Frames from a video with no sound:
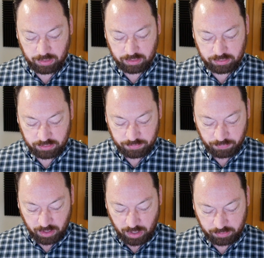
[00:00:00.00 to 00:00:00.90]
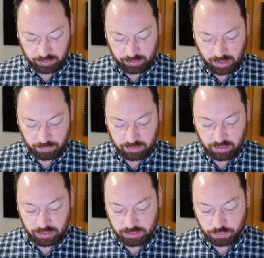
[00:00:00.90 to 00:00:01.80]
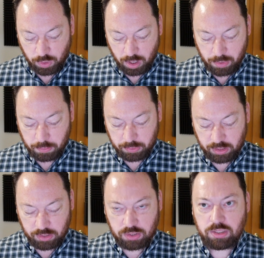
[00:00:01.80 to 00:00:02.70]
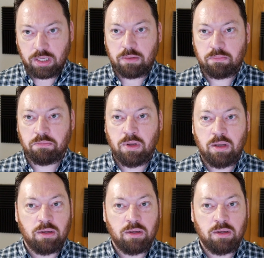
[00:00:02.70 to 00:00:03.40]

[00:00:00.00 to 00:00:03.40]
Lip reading: because oftentimes this web application team,